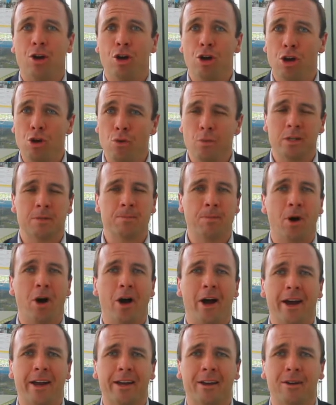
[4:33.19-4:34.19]
Who is
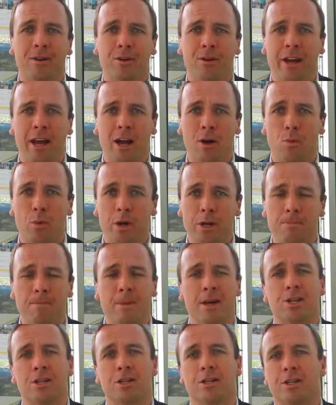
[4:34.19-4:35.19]
buying? Now, we
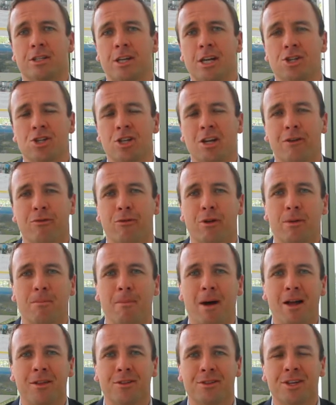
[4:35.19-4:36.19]
measure this each and every
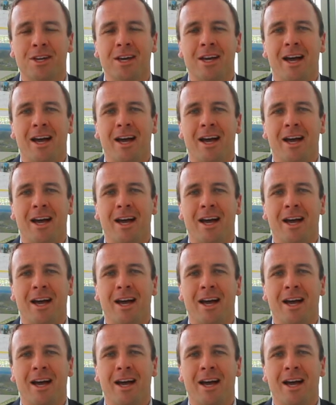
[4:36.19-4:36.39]
month,